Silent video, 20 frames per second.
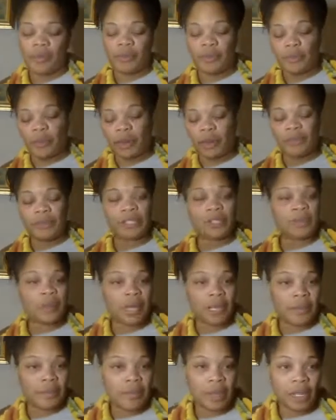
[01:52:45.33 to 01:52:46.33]
One of us
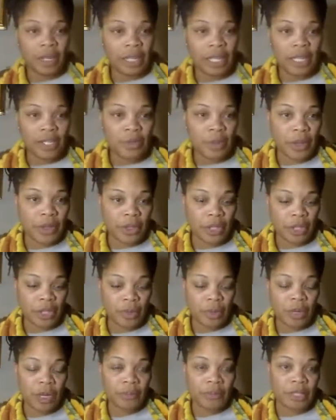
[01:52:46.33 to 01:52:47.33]
being middle-aged
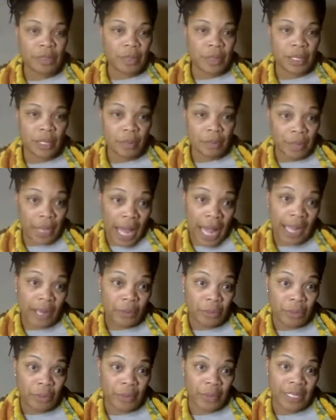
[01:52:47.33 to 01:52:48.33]
motherhood, one of us being a
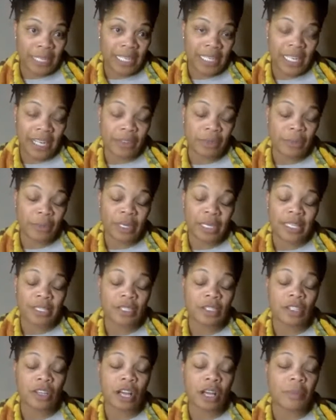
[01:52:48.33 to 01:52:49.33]
Black woman, and the other one, I
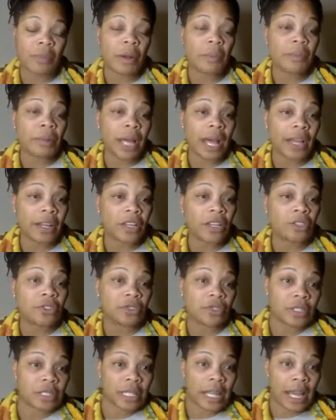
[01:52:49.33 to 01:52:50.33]
just talk about Black
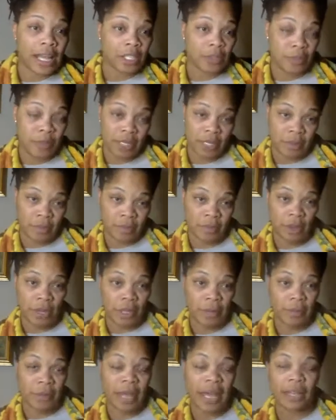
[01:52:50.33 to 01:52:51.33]
culture / being
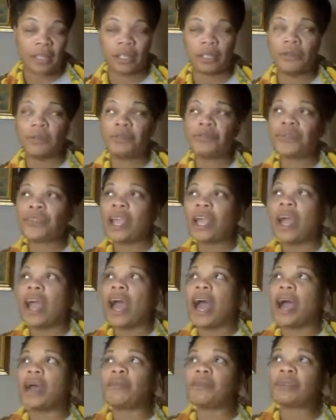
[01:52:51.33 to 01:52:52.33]
on a panel.
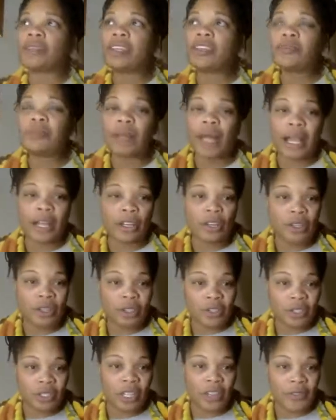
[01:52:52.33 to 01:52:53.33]
I believe Black
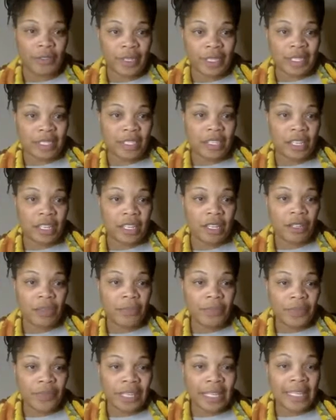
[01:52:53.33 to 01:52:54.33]
culture stuff is
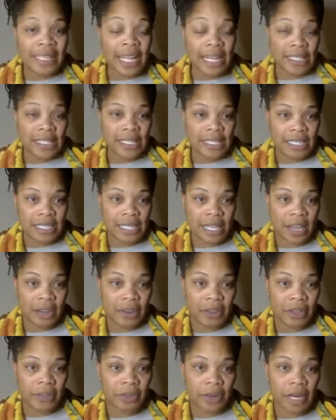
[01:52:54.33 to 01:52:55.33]
still
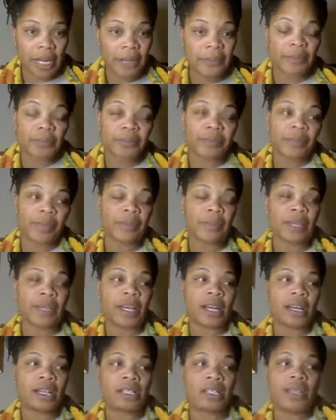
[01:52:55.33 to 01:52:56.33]
necessary, right?
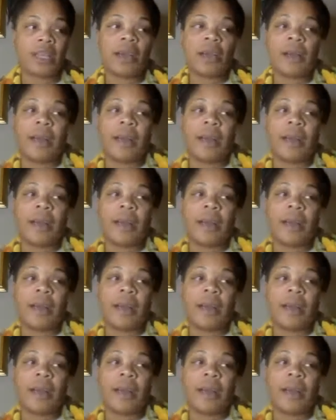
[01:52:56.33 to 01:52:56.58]
Because